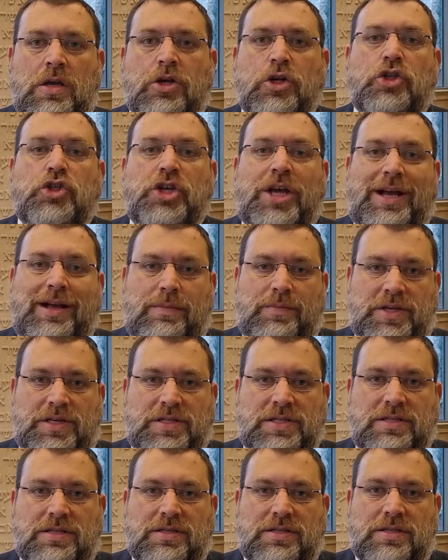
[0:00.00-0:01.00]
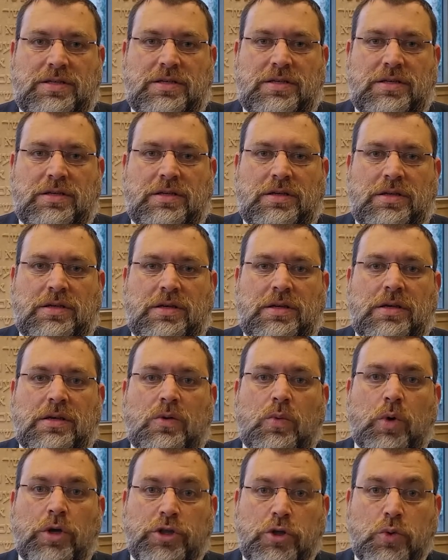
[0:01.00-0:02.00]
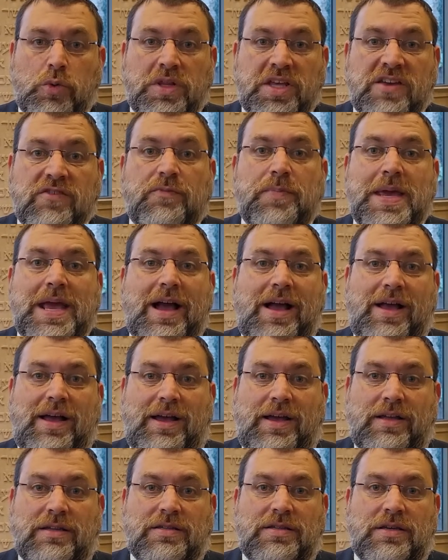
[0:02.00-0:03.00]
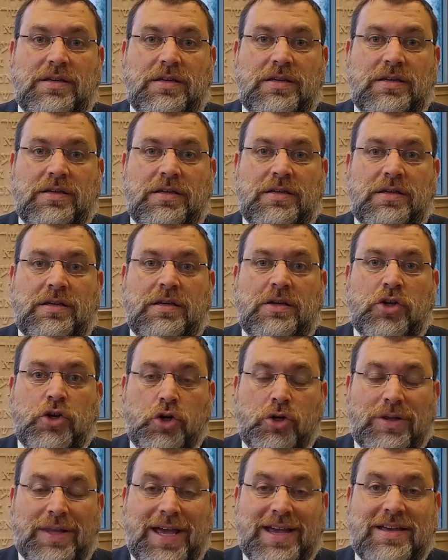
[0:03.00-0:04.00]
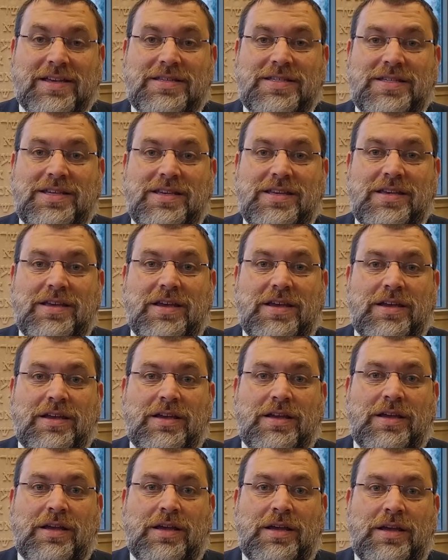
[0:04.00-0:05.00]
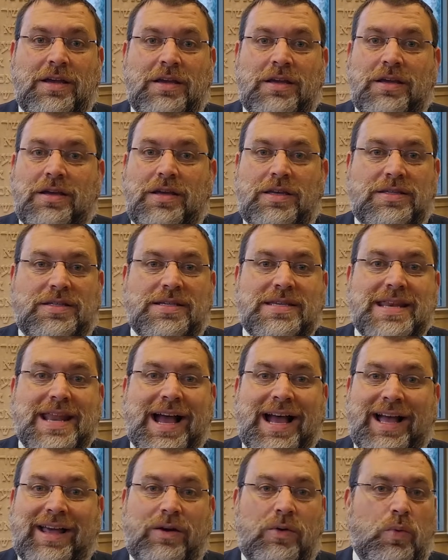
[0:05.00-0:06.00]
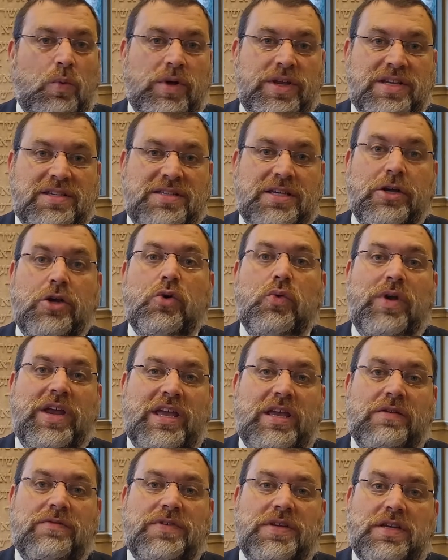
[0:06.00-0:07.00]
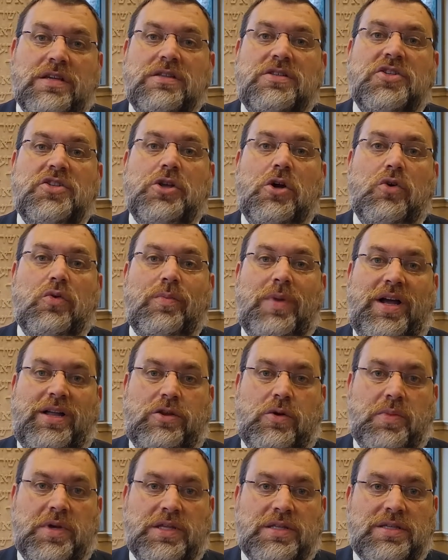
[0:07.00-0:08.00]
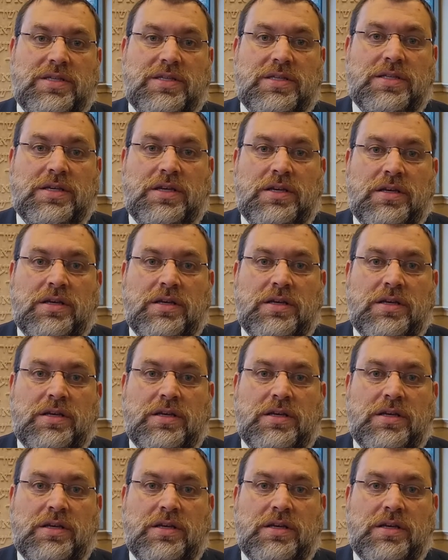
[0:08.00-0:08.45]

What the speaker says: Good Shabbos. What you leave behind, your legacy, is not what is engraved in stone monuments,